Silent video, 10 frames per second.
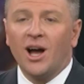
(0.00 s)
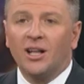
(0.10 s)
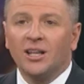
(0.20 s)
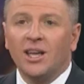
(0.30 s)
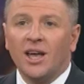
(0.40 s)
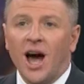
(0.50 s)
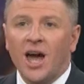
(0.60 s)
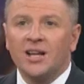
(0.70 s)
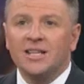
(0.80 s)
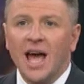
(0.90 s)
while it,
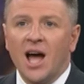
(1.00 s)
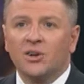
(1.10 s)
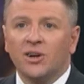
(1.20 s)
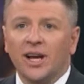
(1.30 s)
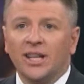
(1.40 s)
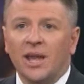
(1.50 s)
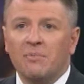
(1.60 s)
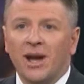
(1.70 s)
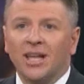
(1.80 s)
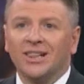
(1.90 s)
on a downgrade they
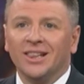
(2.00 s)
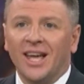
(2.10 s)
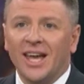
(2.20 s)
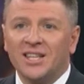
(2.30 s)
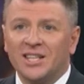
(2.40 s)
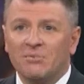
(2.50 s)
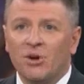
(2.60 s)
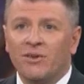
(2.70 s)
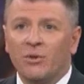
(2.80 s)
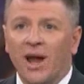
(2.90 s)
might like to
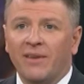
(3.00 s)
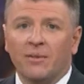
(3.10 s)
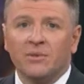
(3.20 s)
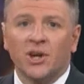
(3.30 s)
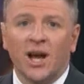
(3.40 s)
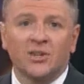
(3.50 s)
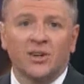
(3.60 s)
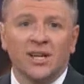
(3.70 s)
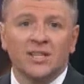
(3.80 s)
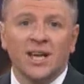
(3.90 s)
move away from
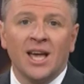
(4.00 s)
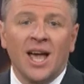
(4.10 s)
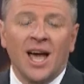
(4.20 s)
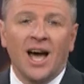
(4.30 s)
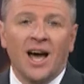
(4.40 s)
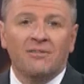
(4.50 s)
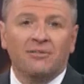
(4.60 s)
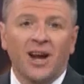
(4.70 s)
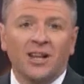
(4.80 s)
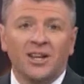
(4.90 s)
treasuries, uh,
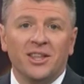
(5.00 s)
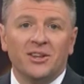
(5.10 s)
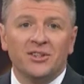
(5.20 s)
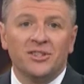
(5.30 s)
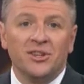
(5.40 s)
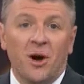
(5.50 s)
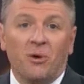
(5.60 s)
frankly, there's